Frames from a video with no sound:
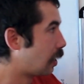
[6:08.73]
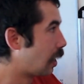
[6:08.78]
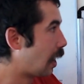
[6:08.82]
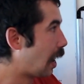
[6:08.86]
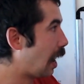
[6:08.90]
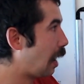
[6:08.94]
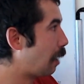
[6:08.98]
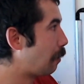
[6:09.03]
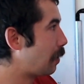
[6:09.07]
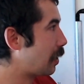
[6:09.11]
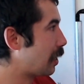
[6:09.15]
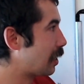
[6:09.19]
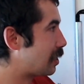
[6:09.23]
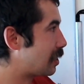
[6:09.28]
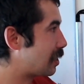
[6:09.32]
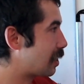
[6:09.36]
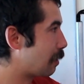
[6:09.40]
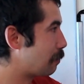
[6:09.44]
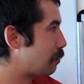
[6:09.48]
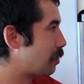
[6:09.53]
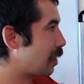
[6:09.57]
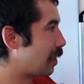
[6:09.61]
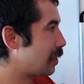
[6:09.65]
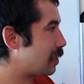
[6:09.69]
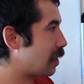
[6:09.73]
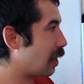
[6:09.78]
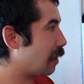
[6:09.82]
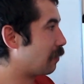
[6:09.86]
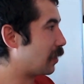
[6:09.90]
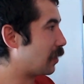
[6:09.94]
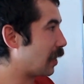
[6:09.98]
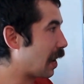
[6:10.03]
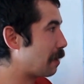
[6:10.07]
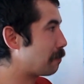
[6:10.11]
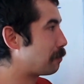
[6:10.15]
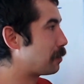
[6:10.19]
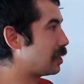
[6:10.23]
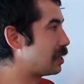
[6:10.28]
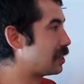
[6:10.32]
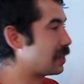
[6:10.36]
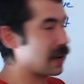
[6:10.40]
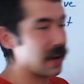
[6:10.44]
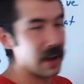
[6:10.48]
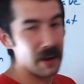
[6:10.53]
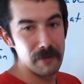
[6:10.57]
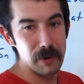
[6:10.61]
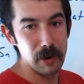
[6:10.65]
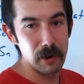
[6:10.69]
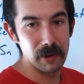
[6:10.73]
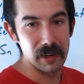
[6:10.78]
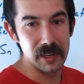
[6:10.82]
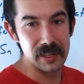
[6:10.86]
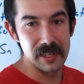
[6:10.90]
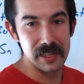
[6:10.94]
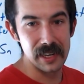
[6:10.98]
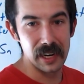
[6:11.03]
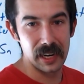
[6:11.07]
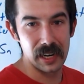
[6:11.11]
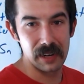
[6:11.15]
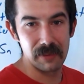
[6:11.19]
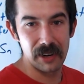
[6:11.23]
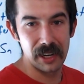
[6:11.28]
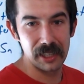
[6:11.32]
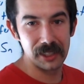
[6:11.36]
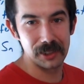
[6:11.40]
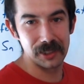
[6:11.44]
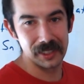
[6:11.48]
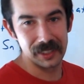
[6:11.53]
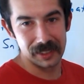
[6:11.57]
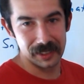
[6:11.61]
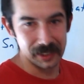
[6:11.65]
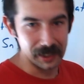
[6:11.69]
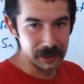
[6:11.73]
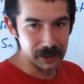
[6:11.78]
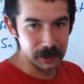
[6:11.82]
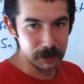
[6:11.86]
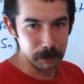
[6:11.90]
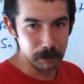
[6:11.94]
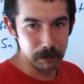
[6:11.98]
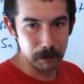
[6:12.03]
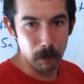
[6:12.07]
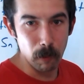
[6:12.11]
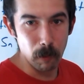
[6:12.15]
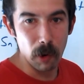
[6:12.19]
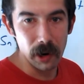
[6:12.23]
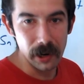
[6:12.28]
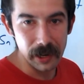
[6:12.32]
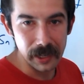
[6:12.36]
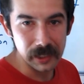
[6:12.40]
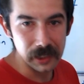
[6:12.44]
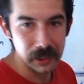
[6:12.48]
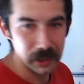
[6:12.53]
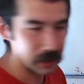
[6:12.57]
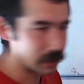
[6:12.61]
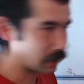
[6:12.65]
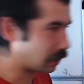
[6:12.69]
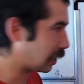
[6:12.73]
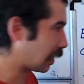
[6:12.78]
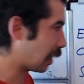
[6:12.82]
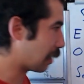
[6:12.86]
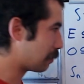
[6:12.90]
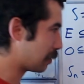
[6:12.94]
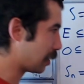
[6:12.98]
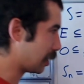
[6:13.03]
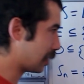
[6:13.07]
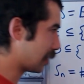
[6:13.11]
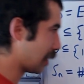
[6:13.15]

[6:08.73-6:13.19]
How many subsets of the empty set have no consecutive entries? There's one, it's just the empty